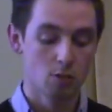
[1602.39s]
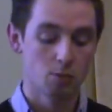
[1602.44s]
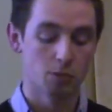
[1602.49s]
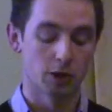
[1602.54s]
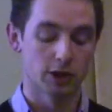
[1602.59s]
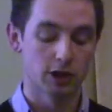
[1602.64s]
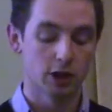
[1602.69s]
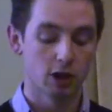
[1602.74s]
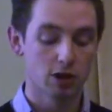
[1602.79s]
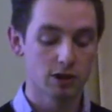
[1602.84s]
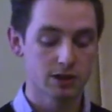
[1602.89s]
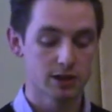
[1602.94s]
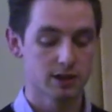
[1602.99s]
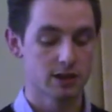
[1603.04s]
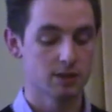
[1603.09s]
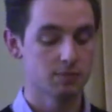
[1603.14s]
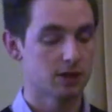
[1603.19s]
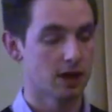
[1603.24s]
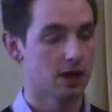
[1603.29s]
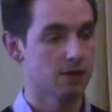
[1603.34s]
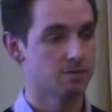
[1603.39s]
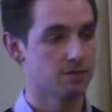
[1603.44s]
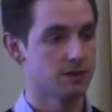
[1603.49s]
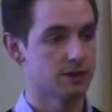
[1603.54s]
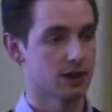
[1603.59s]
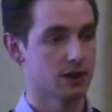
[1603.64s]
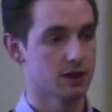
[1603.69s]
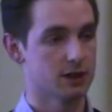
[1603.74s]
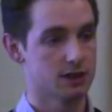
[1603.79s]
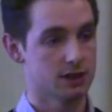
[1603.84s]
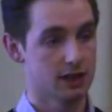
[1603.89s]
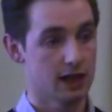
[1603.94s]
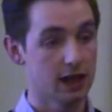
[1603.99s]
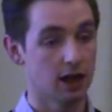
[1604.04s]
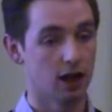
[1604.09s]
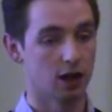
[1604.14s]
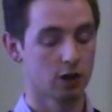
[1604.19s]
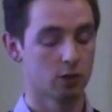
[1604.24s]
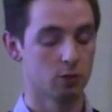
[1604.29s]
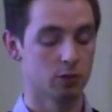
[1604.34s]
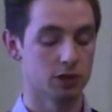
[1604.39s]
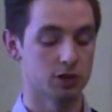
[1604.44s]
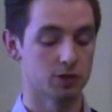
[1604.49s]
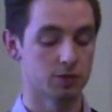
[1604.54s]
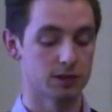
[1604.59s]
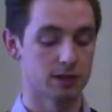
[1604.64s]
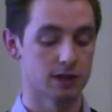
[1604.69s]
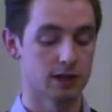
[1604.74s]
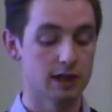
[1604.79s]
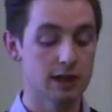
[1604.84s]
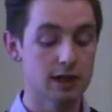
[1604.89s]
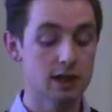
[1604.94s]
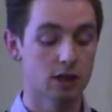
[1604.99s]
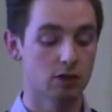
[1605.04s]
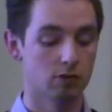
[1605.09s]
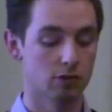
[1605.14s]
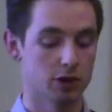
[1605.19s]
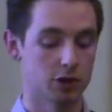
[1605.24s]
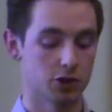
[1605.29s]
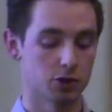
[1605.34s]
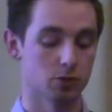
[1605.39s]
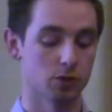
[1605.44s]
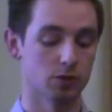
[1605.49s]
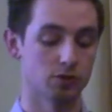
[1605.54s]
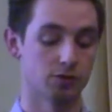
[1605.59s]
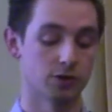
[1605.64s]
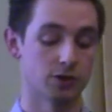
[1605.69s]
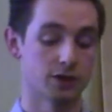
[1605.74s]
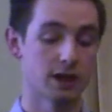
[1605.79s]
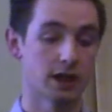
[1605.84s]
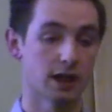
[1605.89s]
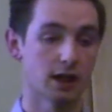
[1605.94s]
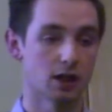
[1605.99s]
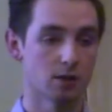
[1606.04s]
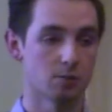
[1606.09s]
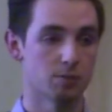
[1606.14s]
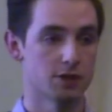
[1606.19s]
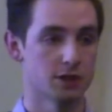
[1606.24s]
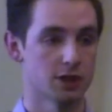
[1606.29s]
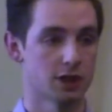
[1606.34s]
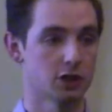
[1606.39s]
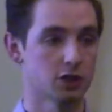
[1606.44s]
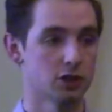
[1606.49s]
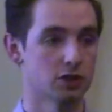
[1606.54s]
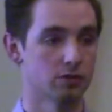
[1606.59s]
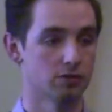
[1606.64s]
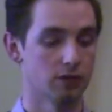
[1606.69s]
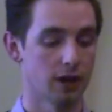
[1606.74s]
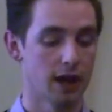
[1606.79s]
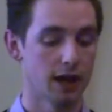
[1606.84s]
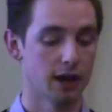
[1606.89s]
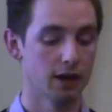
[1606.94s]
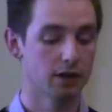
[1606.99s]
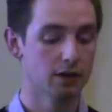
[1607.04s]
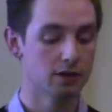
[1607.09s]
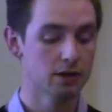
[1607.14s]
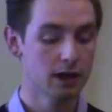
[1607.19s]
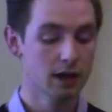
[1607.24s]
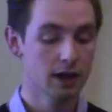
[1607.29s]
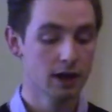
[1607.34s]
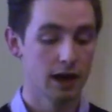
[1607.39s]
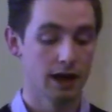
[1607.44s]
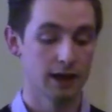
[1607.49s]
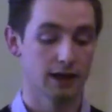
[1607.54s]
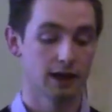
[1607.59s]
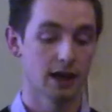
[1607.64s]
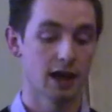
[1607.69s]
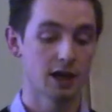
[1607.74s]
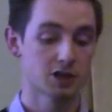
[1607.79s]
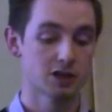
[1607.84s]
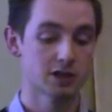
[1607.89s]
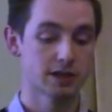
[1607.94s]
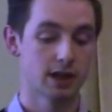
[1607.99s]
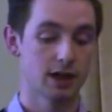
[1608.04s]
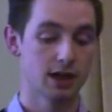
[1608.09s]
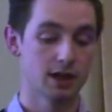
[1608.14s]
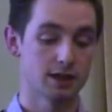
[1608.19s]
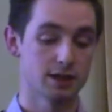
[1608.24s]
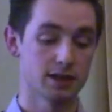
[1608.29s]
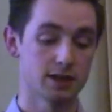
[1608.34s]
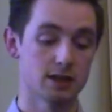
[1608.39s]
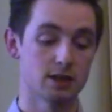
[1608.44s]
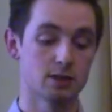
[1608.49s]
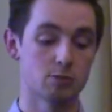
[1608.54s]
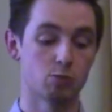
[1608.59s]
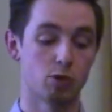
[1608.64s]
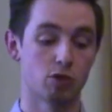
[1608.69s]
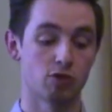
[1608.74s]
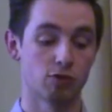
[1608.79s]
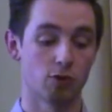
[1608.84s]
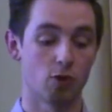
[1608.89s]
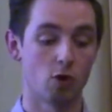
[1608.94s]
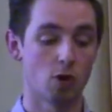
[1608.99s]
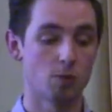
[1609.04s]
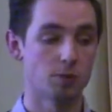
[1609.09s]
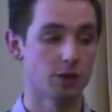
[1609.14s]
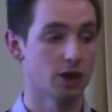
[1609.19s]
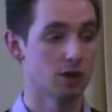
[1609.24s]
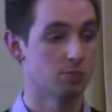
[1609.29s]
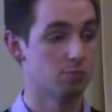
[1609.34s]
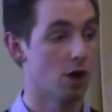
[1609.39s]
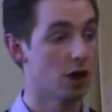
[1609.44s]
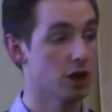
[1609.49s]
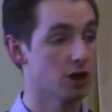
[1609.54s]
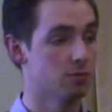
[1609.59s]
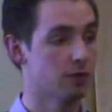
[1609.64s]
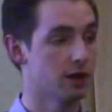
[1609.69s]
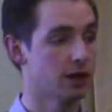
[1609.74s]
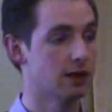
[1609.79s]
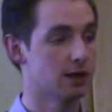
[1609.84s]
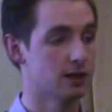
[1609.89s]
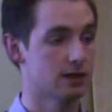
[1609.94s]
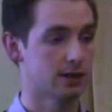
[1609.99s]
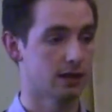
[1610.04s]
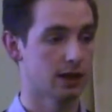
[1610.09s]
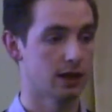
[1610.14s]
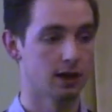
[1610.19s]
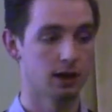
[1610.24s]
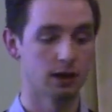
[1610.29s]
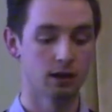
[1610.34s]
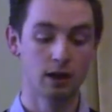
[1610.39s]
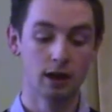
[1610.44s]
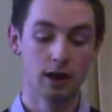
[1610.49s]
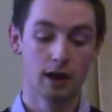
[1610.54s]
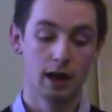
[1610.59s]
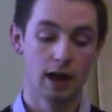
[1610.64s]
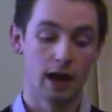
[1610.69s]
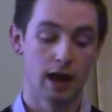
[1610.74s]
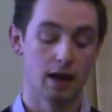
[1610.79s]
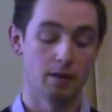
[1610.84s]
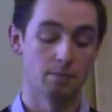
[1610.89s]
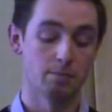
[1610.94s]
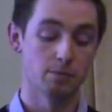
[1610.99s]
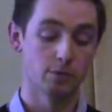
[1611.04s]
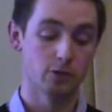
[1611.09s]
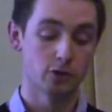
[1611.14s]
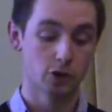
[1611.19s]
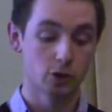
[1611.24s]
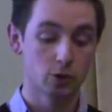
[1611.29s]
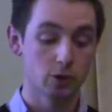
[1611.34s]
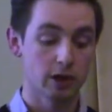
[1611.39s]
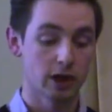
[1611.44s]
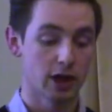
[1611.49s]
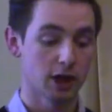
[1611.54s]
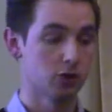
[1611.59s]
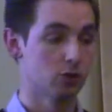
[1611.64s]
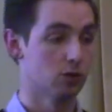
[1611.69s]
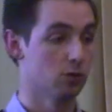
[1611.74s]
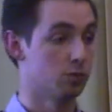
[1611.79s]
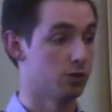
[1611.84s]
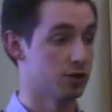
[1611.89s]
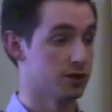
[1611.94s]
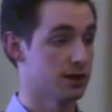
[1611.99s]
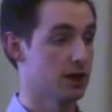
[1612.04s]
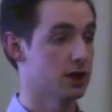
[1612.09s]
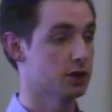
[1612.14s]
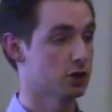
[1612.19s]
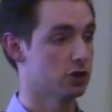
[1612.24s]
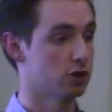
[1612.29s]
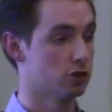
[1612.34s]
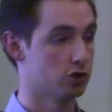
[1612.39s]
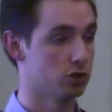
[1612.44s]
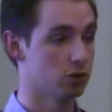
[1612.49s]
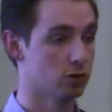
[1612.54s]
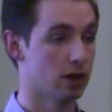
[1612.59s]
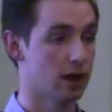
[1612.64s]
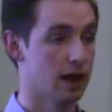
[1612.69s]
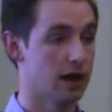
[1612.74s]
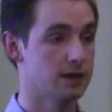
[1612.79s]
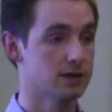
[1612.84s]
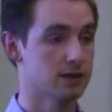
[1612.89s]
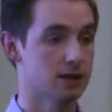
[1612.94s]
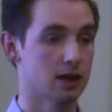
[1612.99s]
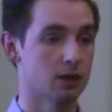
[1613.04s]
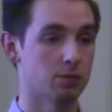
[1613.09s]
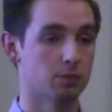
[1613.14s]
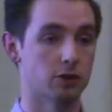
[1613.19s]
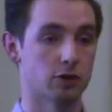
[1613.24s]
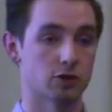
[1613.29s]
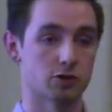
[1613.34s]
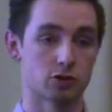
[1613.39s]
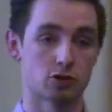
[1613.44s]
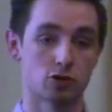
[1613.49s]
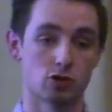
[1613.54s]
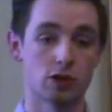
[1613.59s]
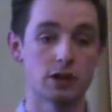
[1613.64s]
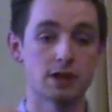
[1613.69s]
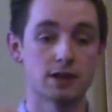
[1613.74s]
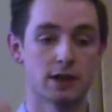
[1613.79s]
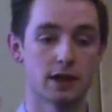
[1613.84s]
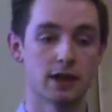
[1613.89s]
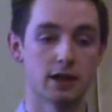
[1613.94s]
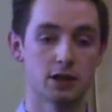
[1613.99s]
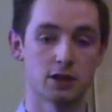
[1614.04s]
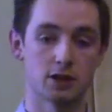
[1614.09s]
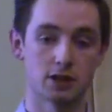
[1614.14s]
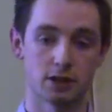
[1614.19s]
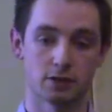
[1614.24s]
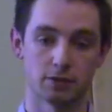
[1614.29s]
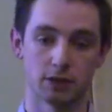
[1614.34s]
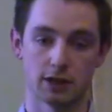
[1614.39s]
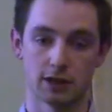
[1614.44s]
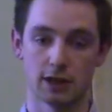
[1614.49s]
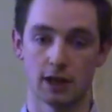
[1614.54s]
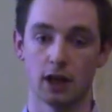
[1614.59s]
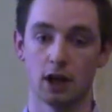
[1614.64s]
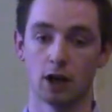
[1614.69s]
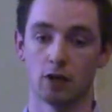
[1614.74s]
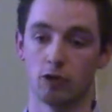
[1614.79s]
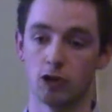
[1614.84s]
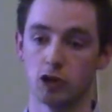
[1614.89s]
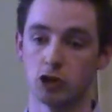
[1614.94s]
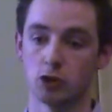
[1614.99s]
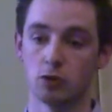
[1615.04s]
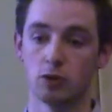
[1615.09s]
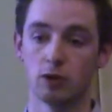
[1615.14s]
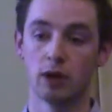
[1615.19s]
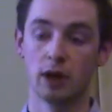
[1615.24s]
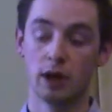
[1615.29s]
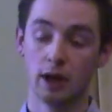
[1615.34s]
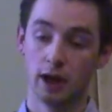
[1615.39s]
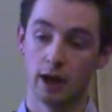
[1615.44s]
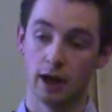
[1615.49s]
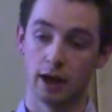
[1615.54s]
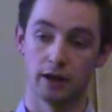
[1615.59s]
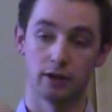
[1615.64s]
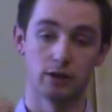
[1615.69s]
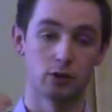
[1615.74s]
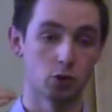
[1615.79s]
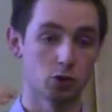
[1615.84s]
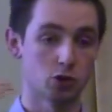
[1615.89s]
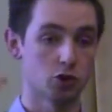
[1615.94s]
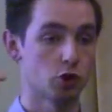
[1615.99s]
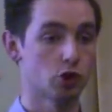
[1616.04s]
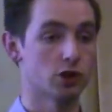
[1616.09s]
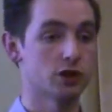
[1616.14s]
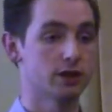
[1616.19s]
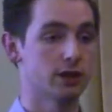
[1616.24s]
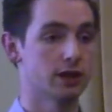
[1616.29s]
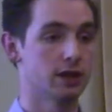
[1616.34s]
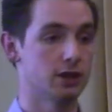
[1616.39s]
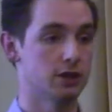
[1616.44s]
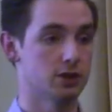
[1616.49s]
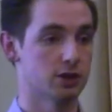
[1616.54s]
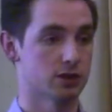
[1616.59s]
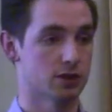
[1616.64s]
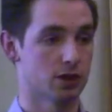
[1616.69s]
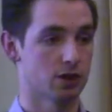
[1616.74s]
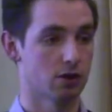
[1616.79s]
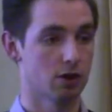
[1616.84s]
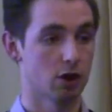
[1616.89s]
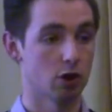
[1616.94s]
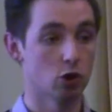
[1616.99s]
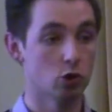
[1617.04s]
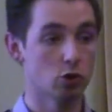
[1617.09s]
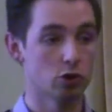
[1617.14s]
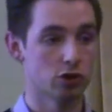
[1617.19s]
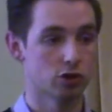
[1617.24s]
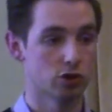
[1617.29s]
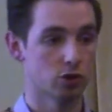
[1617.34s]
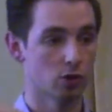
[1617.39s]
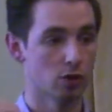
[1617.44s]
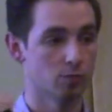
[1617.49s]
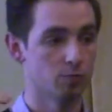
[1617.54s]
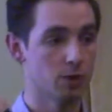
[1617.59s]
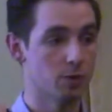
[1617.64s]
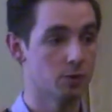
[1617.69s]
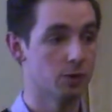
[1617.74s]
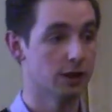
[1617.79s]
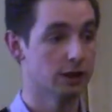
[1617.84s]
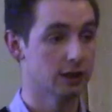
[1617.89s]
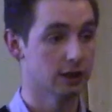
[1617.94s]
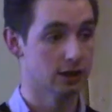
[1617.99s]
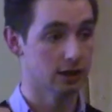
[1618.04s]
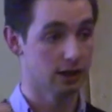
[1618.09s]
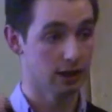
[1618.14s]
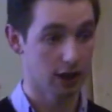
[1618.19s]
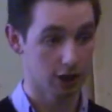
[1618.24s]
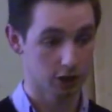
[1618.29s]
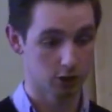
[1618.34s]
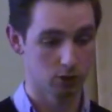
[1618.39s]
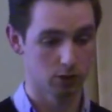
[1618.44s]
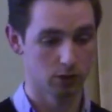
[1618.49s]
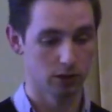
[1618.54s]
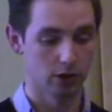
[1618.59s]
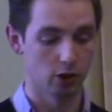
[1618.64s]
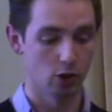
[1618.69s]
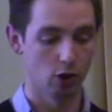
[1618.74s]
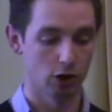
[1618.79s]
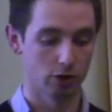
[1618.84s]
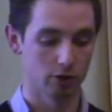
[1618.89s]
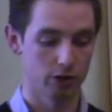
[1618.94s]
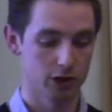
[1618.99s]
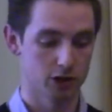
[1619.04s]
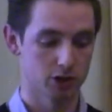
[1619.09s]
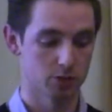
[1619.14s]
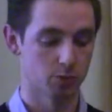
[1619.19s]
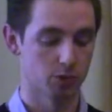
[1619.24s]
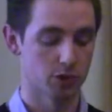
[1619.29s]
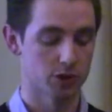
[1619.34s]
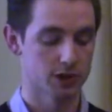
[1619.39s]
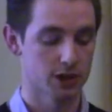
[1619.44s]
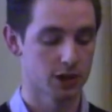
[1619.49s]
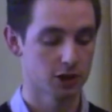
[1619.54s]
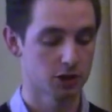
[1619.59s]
But they also seem to emphasise telach, which was a legal ritual for taking possession of land. And in Cashel's case, this is performed on a monumental scale through the actual procession through the landscape. There's 3 stages of the telach ritual, and those 3 stages are alluded to and mimicked in the actual inauguration procession.